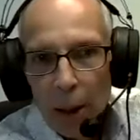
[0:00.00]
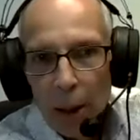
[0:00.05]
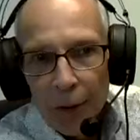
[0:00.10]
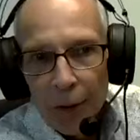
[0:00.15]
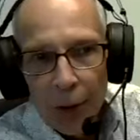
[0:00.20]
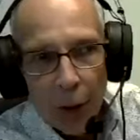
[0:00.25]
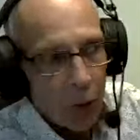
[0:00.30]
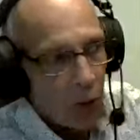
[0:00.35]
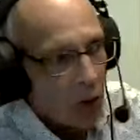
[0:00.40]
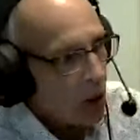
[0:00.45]

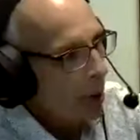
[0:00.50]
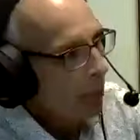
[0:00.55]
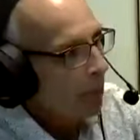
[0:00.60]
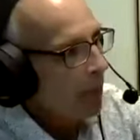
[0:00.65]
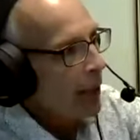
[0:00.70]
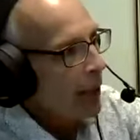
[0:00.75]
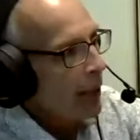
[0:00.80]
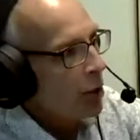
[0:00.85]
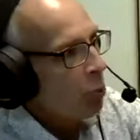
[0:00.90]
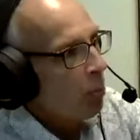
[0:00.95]
So some
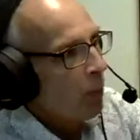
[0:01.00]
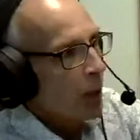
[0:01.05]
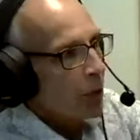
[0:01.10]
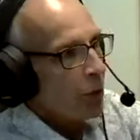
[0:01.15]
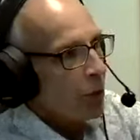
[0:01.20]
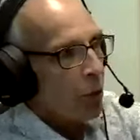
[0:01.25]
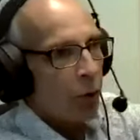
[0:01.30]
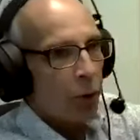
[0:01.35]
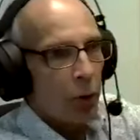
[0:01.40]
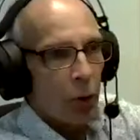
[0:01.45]
of these
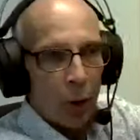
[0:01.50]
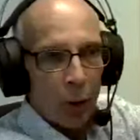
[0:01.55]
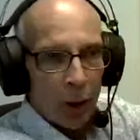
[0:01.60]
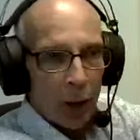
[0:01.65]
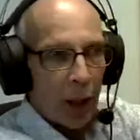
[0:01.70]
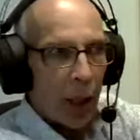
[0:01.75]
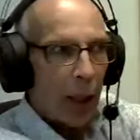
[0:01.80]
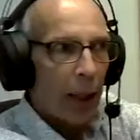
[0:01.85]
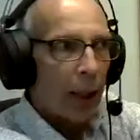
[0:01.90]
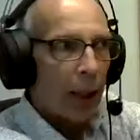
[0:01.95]
muscles are
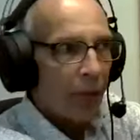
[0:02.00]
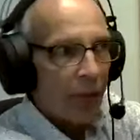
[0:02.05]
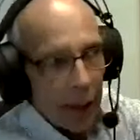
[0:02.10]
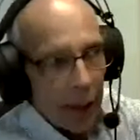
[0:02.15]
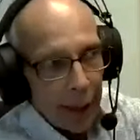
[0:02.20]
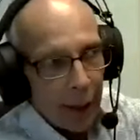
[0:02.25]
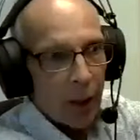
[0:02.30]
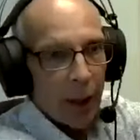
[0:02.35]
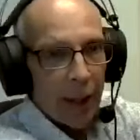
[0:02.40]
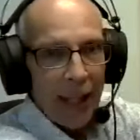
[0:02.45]
kind of
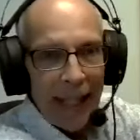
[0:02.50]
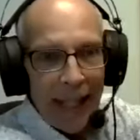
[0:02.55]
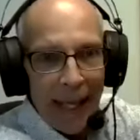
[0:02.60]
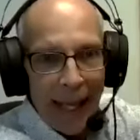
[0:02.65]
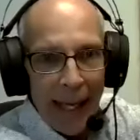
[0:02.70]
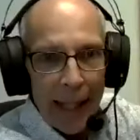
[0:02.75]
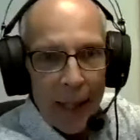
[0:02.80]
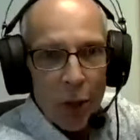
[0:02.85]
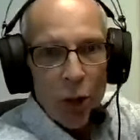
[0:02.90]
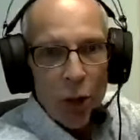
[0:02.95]
like on the
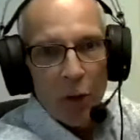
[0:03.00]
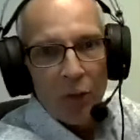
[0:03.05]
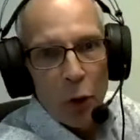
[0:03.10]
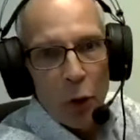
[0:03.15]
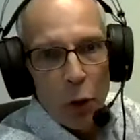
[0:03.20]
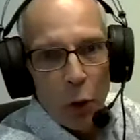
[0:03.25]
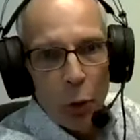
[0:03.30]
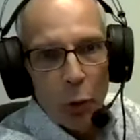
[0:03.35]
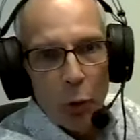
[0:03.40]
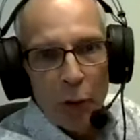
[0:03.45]
edge of
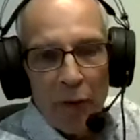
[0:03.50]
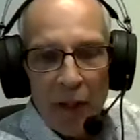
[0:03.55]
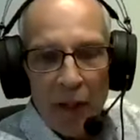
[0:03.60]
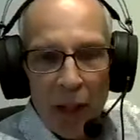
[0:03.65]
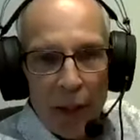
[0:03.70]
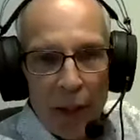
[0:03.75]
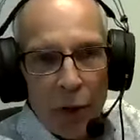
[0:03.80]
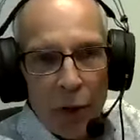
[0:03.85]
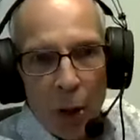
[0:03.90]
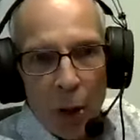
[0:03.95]
two of
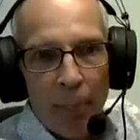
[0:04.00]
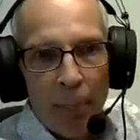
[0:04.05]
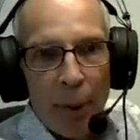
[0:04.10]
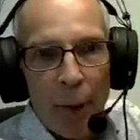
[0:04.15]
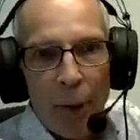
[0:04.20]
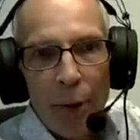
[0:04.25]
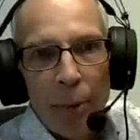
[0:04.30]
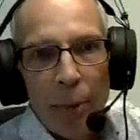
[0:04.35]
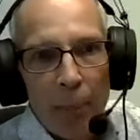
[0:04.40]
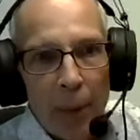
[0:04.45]
these
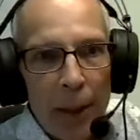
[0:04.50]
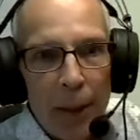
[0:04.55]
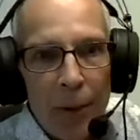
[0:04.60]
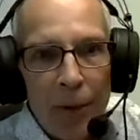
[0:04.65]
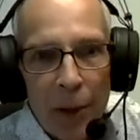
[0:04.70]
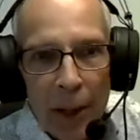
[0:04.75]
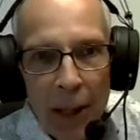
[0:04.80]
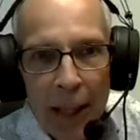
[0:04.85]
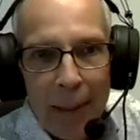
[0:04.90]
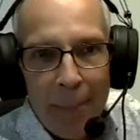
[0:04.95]

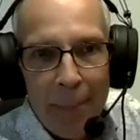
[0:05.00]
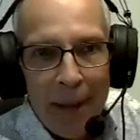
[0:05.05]
compartments, and they